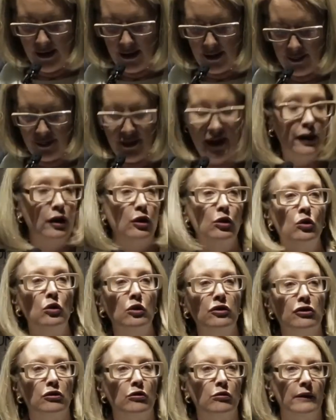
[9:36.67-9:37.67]
that a law
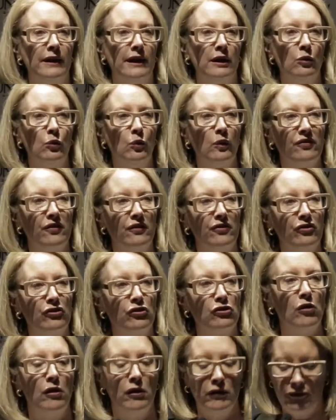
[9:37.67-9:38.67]
degree was a
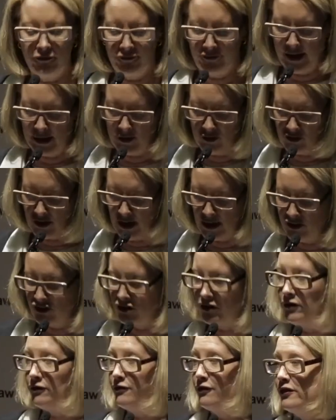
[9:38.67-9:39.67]
strong
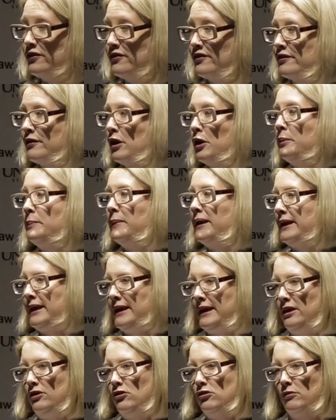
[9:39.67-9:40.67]
foundation for so many
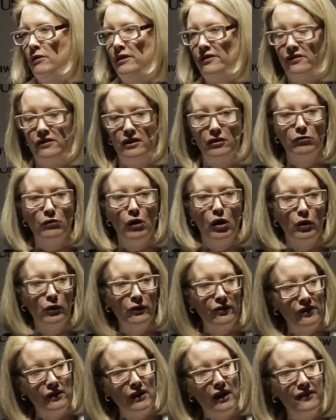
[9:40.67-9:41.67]
interesting
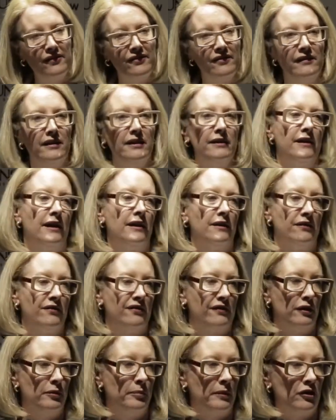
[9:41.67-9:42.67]
roles, and I see that
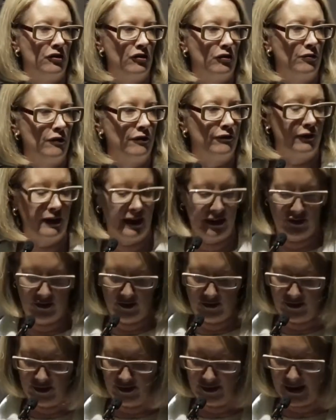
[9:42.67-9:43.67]
so much
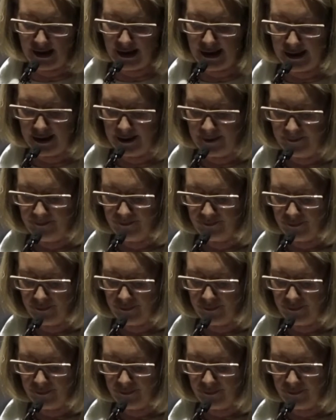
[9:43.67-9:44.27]
reflected today.